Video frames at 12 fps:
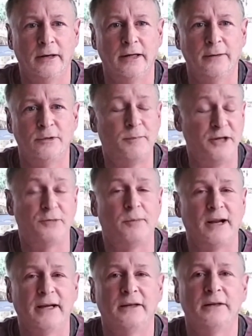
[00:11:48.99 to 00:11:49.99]
It was pitch
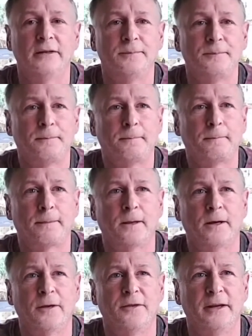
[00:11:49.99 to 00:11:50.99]
black.
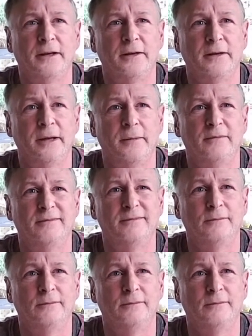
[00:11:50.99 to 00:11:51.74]
I think there